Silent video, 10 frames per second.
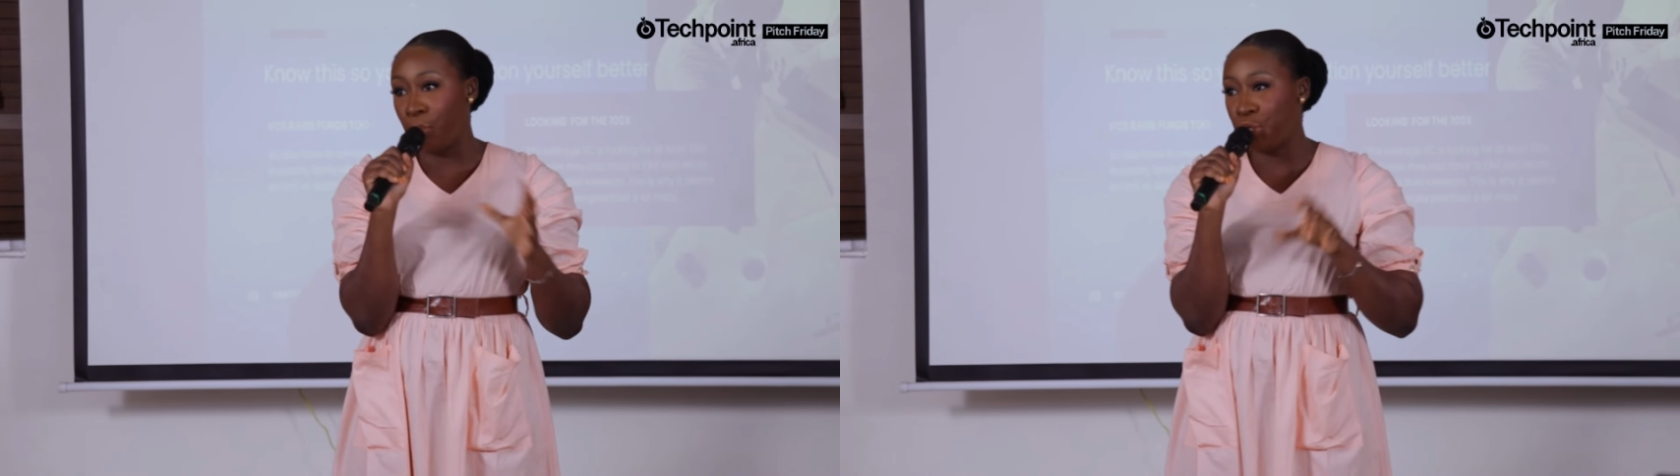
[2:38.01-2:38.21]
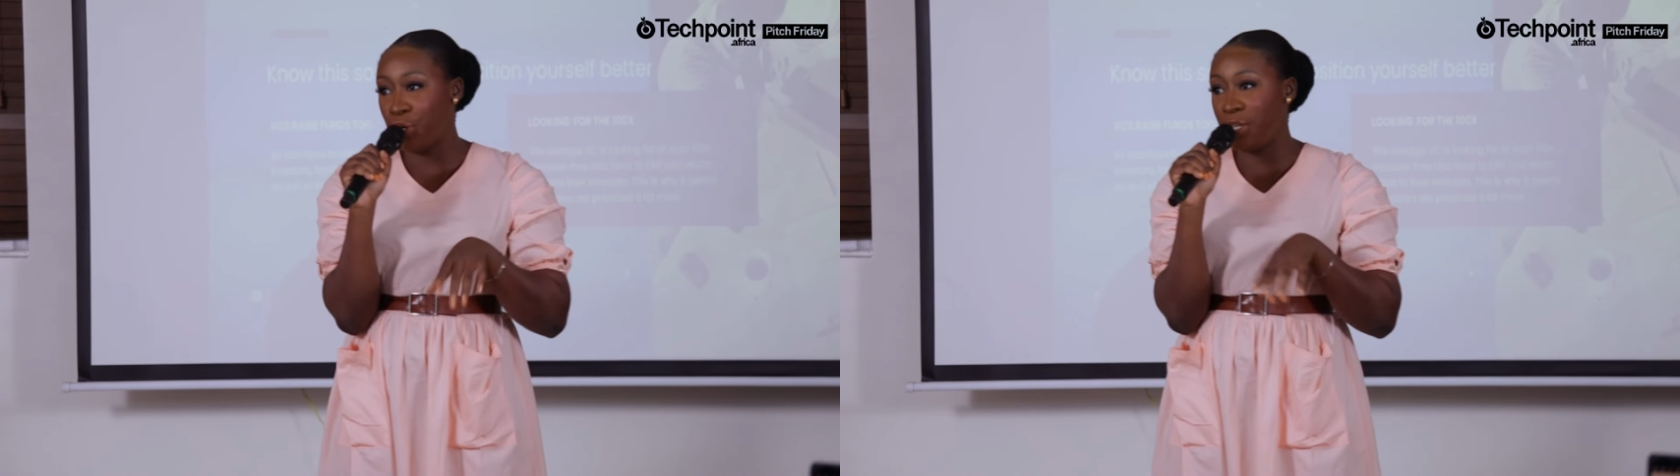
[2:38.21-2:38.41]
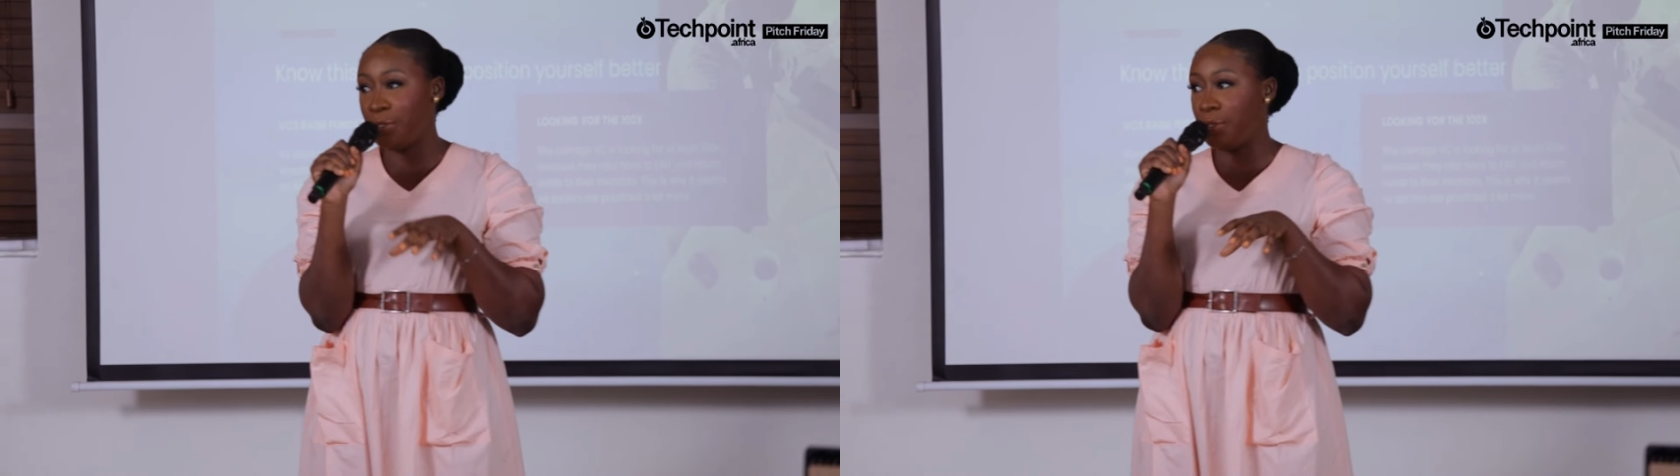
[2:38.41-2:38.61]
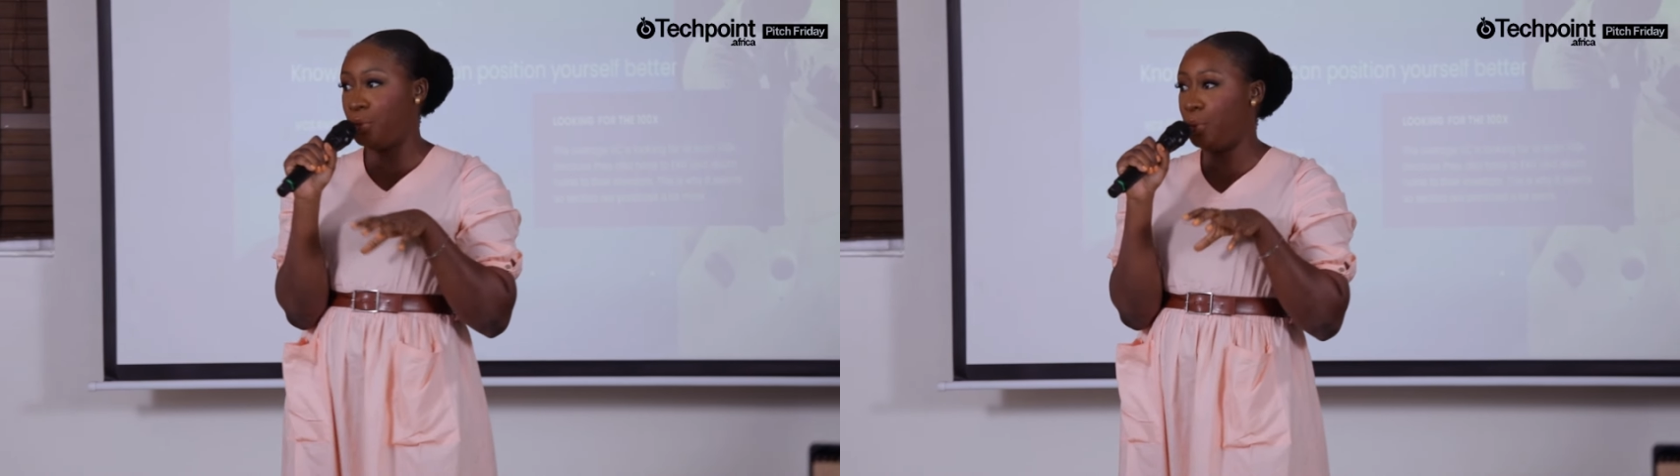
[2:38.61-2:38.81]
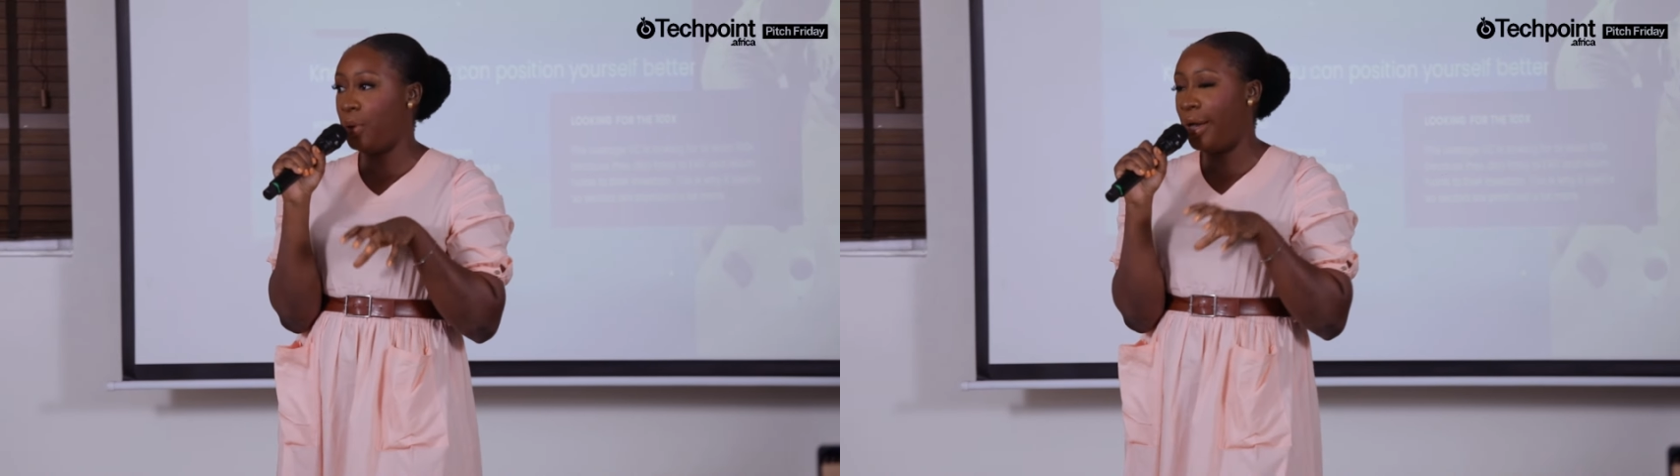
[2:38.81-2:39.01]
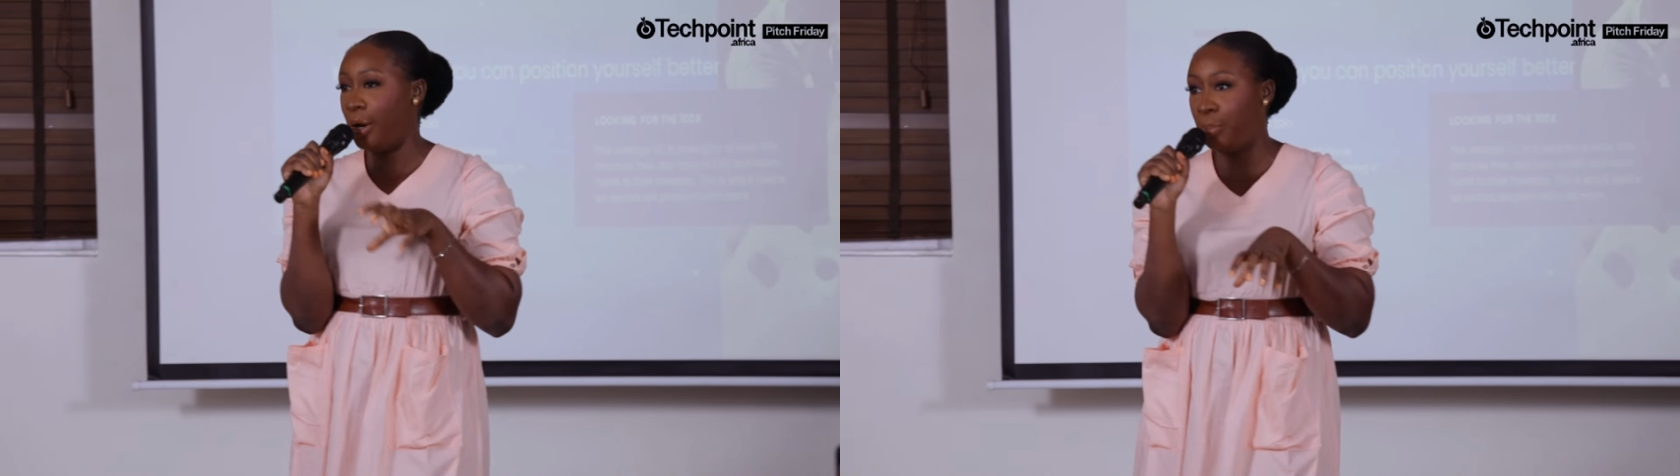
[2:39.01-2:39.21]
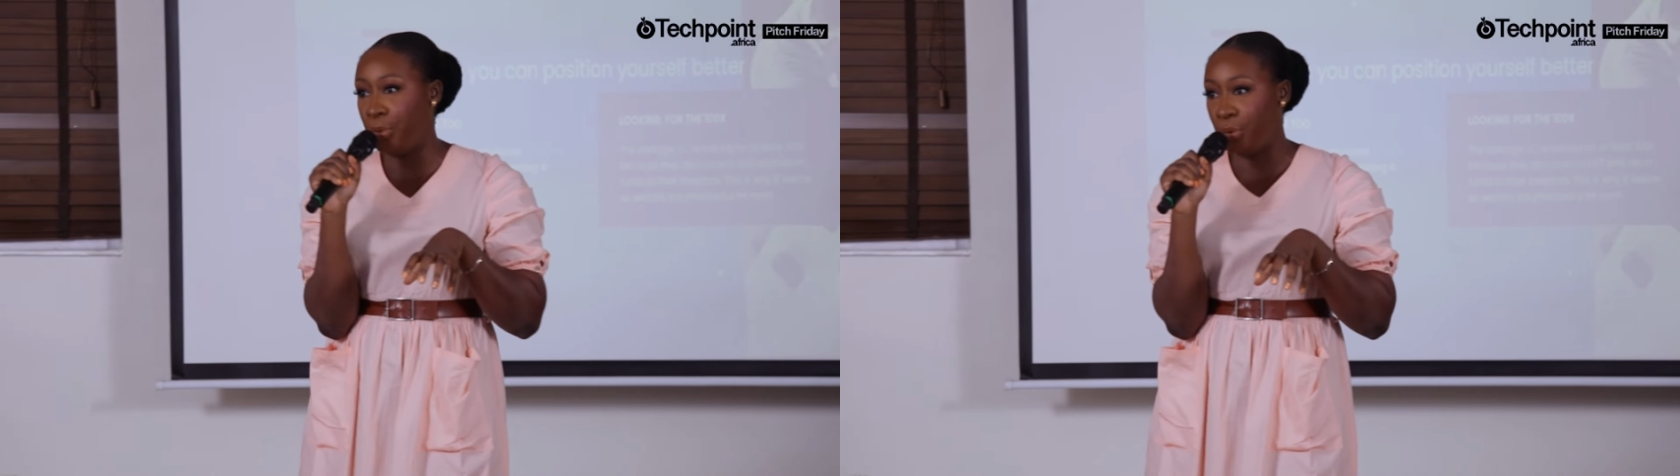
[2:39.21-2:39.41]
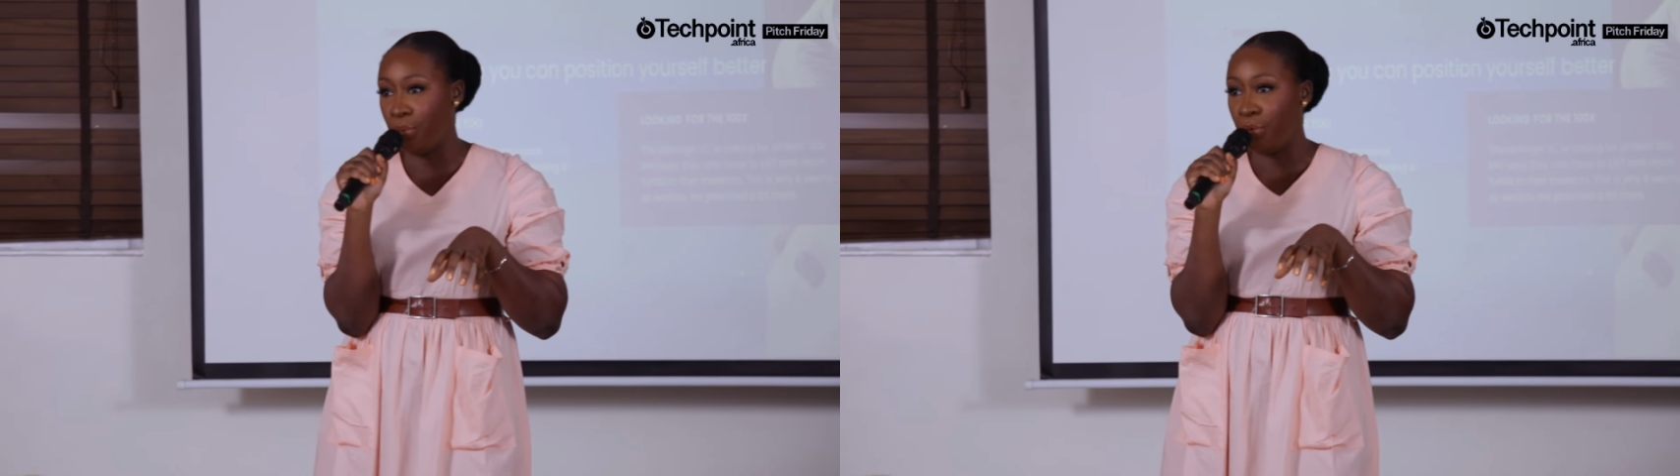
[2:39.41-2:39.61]
but just to
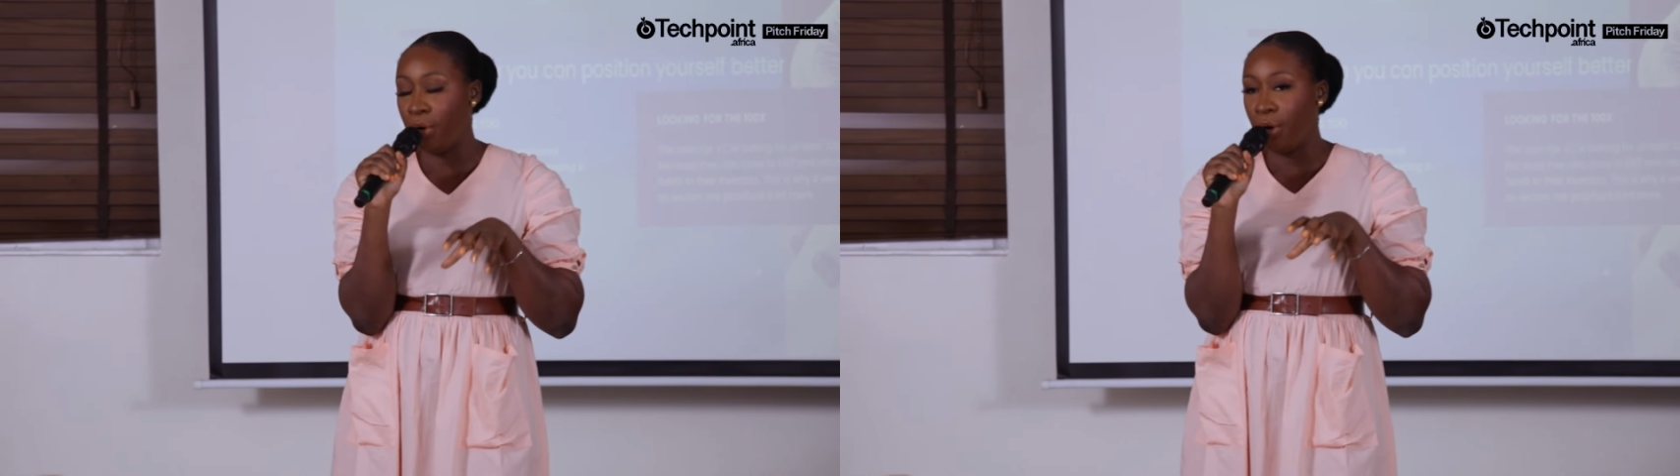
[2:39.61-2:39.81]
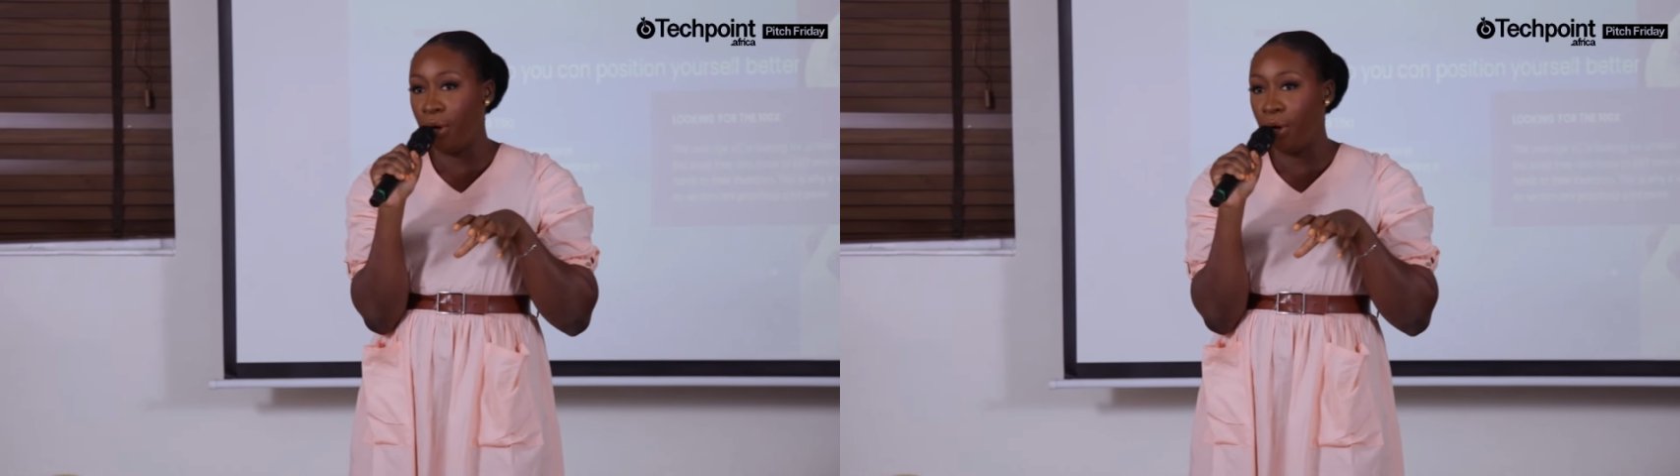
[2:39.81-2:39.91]
help you